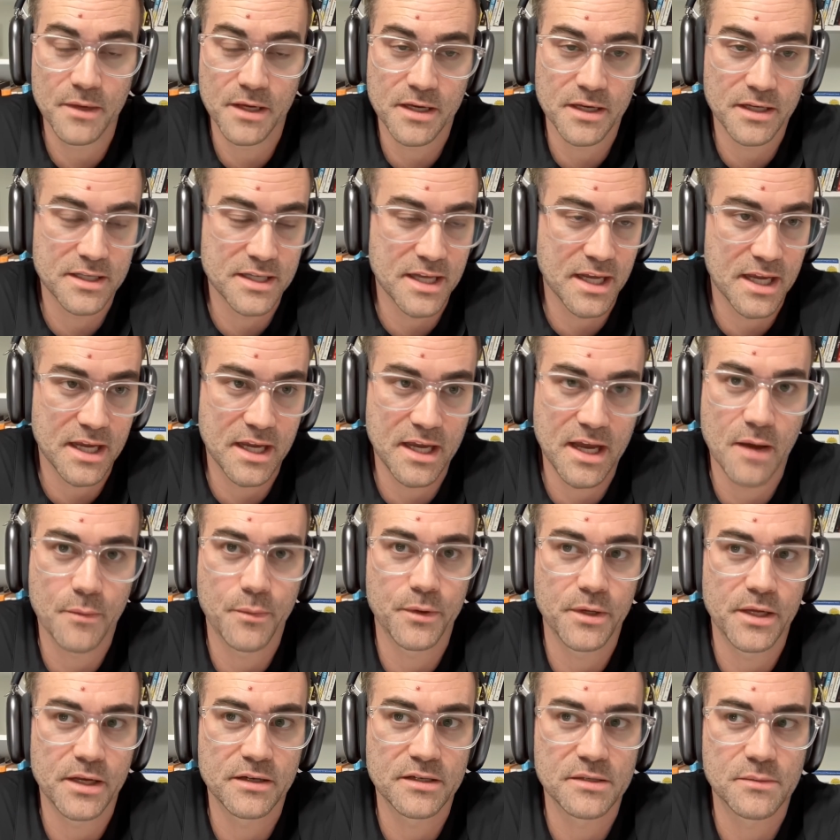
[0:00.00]
It could take a
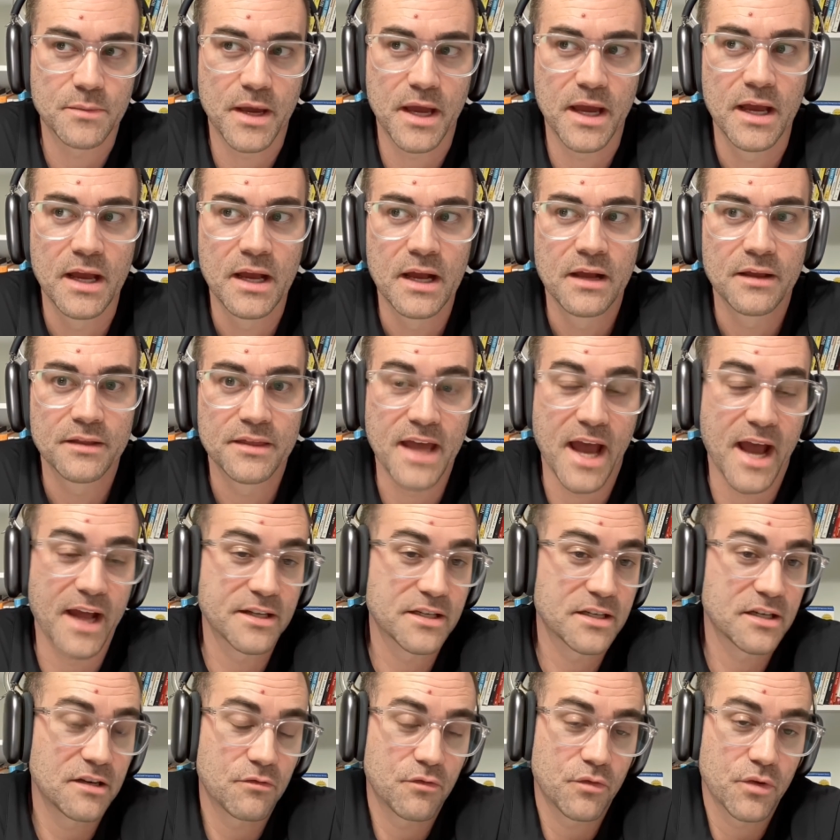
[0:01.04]
couple years, but
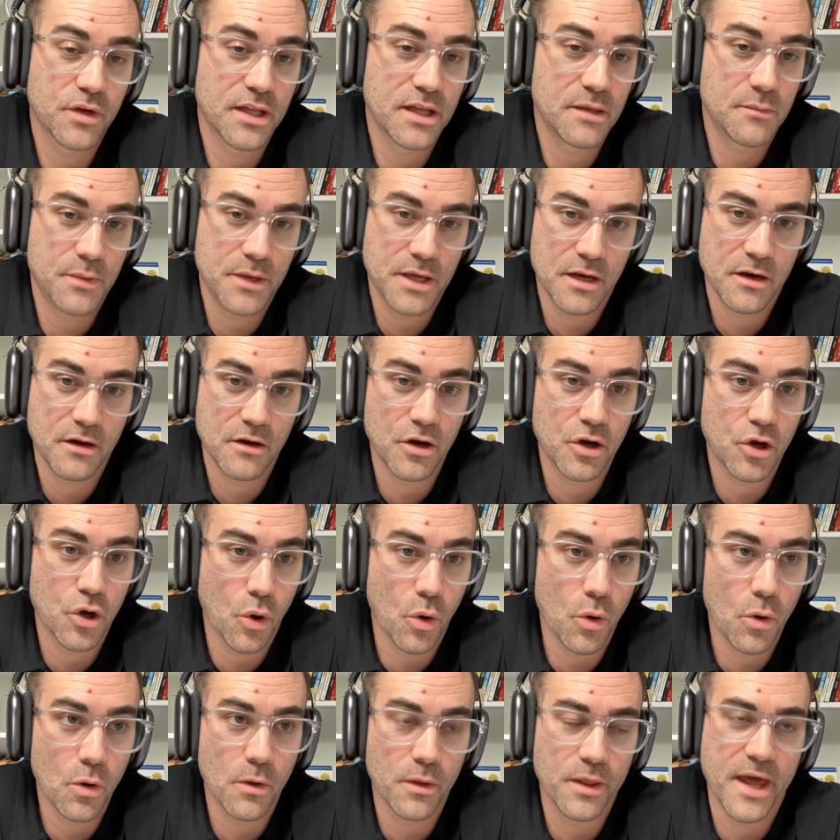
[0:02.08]
that should really be your
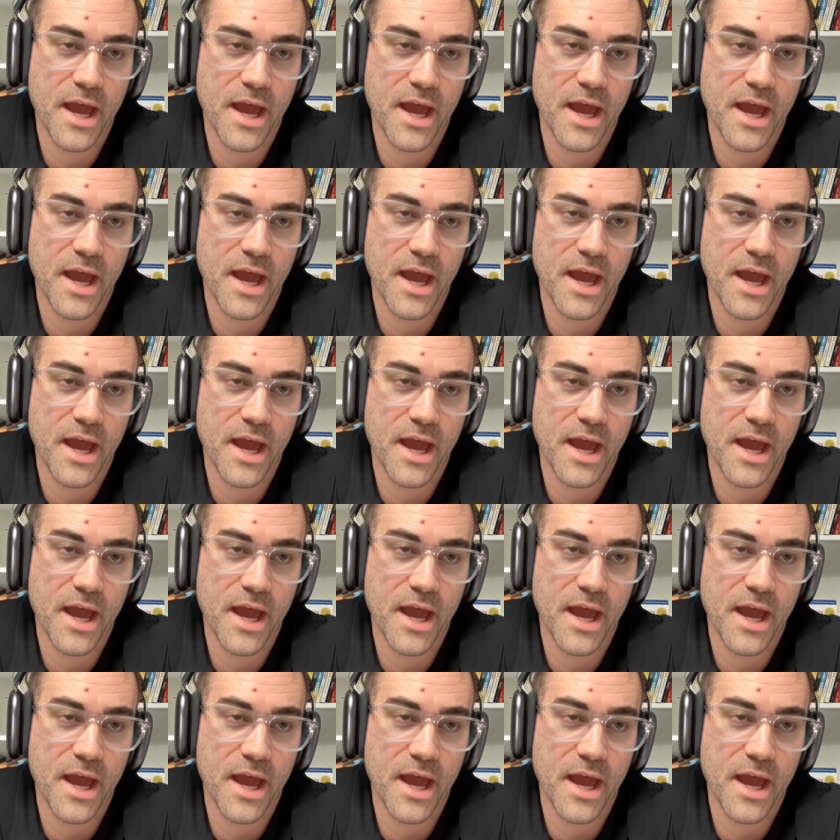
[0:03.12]
goal,